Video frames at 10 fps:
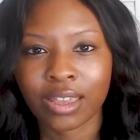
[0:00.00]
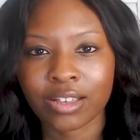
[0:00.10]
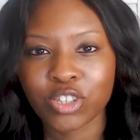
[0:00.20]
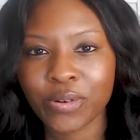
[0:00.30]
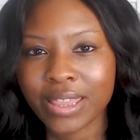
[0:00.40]

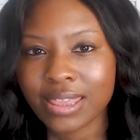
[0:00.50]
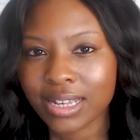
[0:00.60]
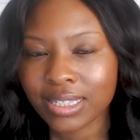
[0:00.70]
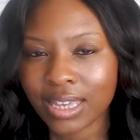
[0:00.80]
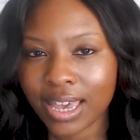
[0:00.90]
So in
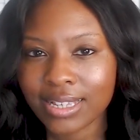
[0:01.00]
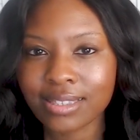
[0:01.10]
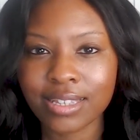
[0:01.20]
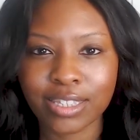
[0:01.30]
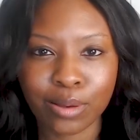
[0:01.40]
this case,
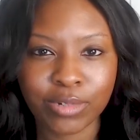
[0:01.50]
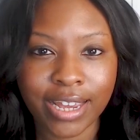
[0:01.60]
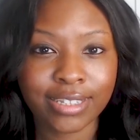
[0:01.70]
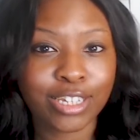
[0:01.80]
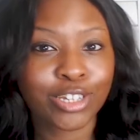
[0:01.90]
the
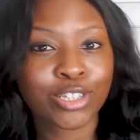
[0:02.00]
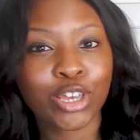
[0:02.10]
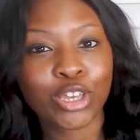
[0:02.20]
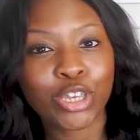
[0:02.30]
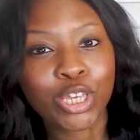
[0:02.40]
subject is
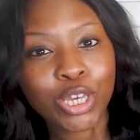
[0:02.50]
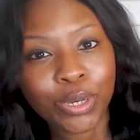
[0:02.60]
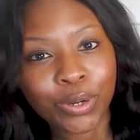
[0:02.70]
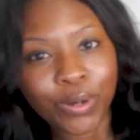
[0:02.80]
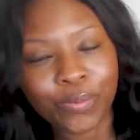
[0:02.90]

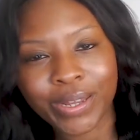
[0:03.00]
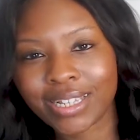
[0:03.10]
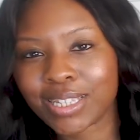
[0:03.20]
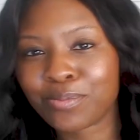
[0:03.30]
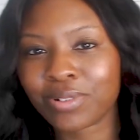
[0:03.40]
you, but
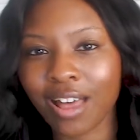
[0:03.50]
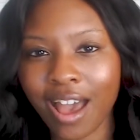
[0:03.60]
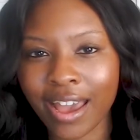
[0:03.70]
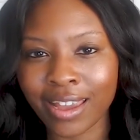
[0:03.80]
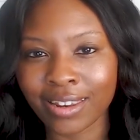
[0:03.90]
it's
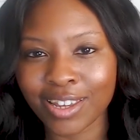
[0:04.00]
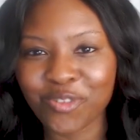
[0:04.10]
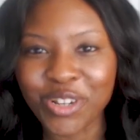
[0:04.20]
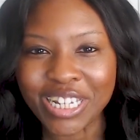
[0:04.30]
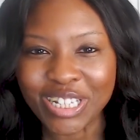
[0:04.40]
implied. If
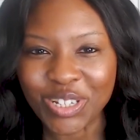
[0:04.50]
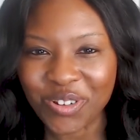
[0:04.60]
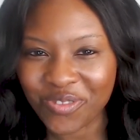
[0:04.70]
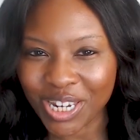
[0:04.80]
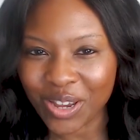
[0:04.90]
we need to do a
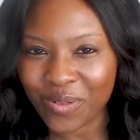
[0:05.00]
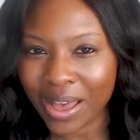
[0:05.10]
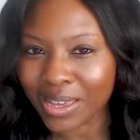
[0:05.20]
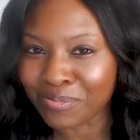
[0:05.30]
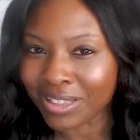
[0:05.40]
video
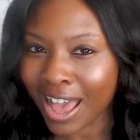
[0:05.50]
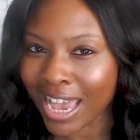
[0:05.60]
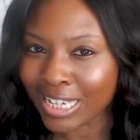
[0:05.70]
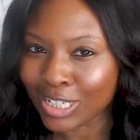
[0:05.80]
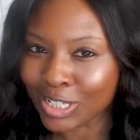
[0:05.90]
about
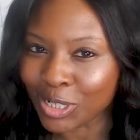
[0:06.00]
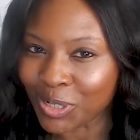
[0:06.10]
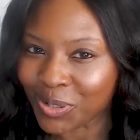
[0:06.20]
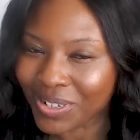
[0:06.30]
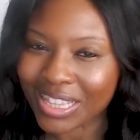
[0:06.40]
implied
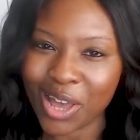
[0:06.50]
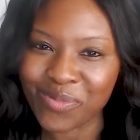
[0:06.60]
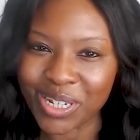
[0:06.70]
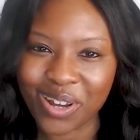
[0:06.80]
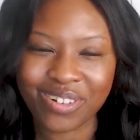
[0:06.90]
you, let
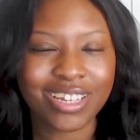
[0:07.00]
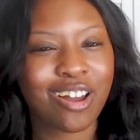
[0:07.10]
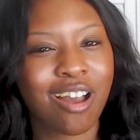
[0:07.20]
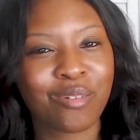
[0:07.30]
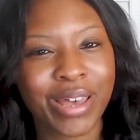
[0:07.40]
me know in the
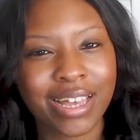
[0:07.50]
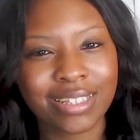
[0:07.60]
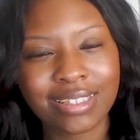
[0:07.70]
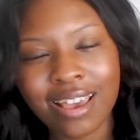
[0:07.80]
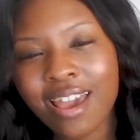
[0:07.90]

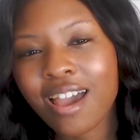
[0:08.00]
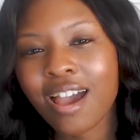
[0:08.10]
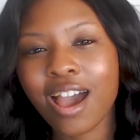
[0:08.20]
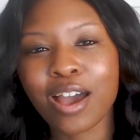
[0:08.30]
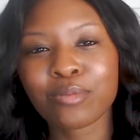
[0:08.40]
comments.
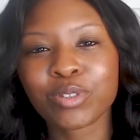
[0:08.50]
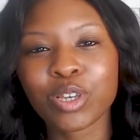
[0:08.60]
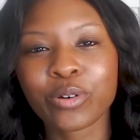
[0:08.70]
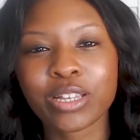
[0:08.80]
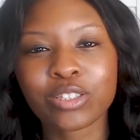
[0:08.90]

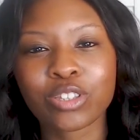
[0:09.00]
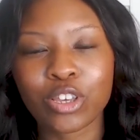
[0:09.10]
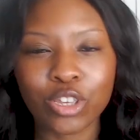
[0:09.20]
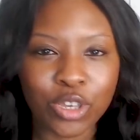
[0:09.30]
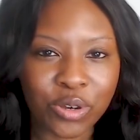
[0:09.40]
So it's
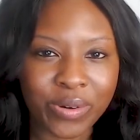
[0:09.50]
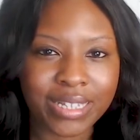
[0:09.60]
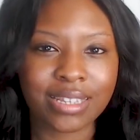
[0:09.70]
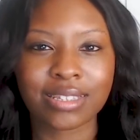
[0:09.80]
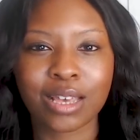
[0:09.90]
you is
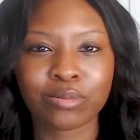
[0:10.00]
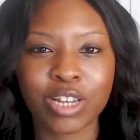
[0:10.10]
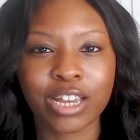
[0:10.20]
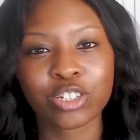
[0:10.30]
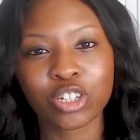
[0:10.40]
the
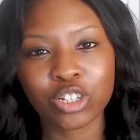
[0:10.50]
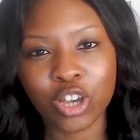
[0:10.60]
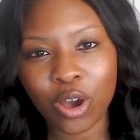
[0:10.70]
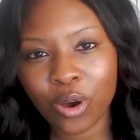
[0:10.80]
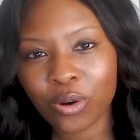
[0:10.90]
subject,
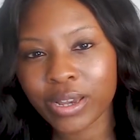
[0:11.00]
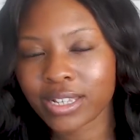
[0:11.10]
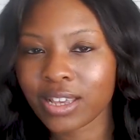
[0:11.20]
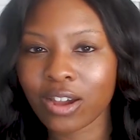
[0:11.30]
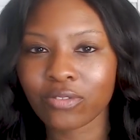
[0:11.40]
go
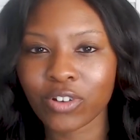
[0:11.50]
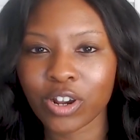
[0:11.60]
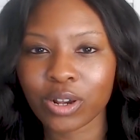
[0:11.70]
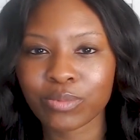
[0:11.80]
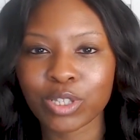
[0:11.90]
is our
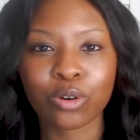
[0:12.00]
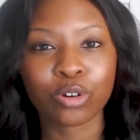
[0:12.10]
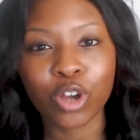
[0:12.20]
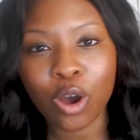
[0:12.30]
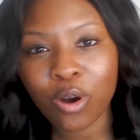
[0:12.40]
verb. So
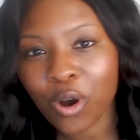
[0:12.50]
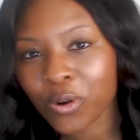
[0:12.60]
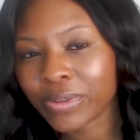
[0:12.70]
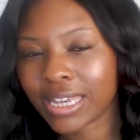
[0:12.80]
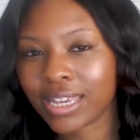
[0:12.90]
go
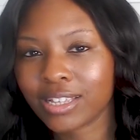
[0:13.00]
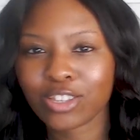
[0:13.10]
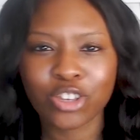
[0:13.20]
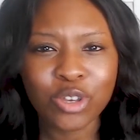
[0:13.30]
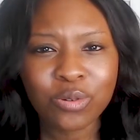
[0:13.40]
home, kids.
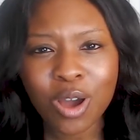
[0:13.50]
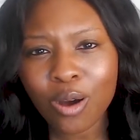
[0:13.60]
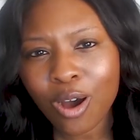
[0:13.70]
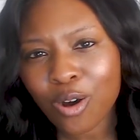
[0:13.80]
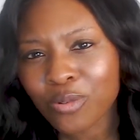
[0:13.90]
You go
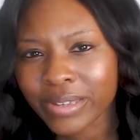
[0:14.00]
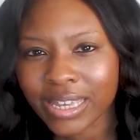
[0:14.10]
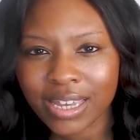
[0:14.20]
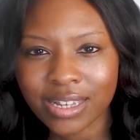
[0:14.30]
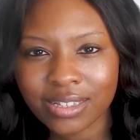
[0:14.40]
home,
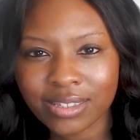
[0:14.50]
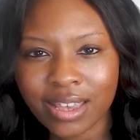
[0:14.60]
kids.